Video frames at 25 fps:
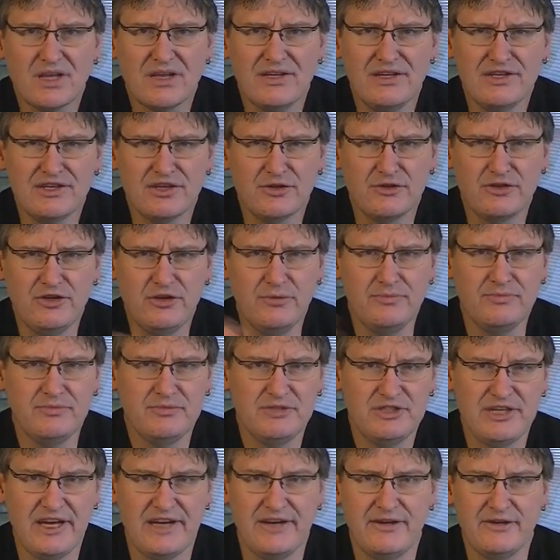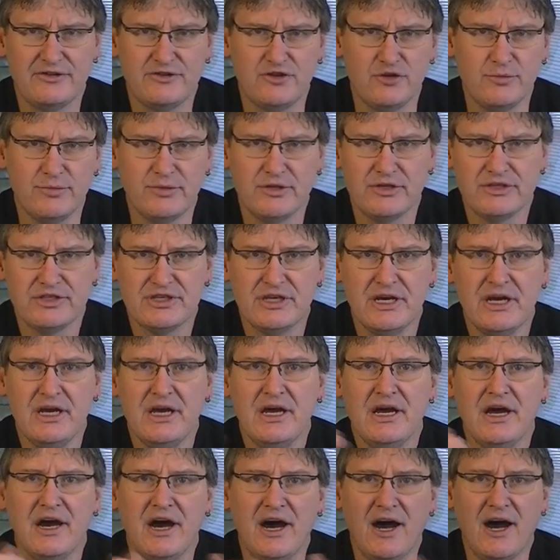These are 2 standard troopers.
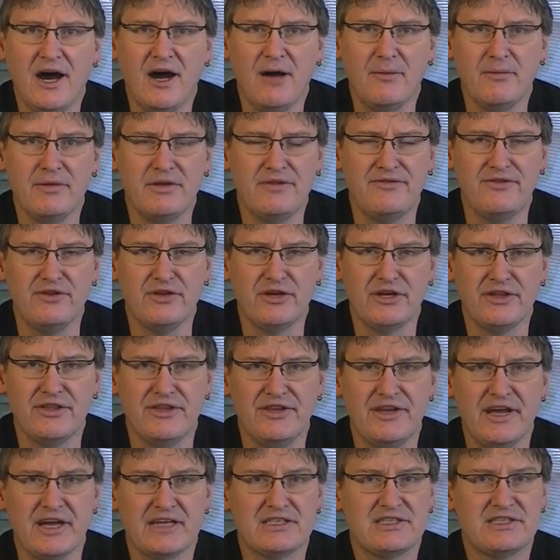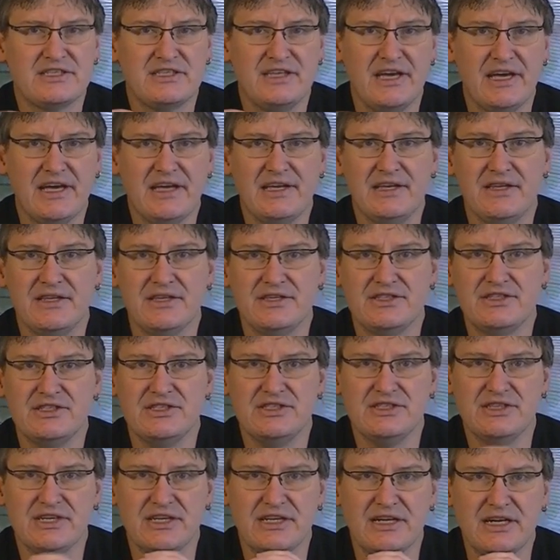If you look at the next set, this
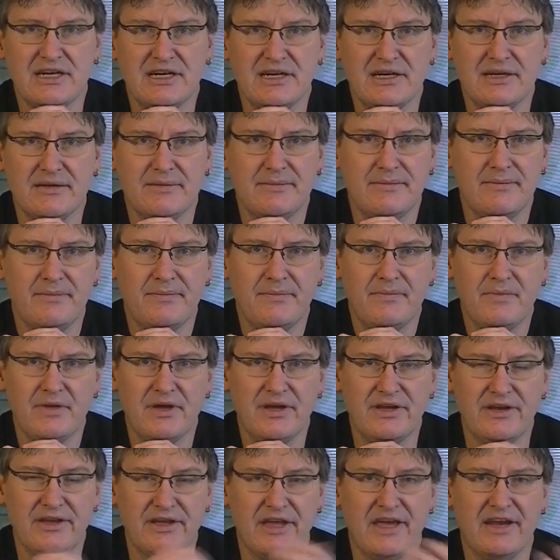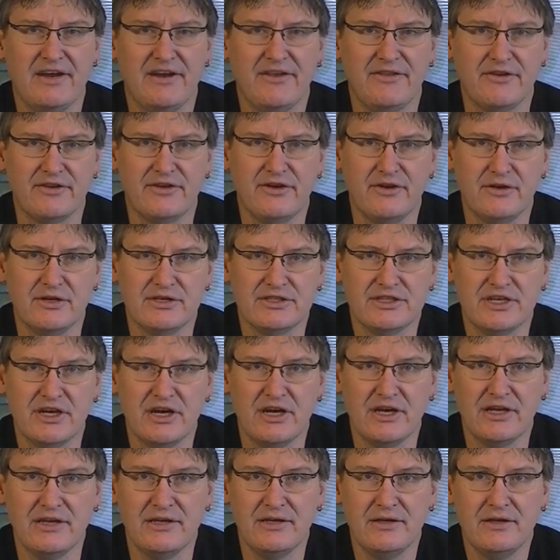is, and again, another
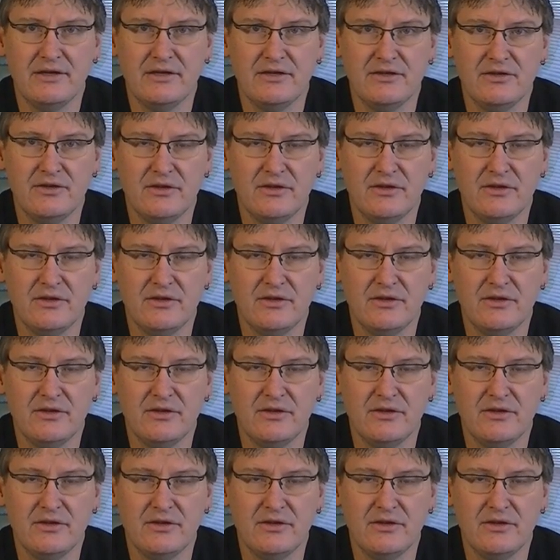Kurasan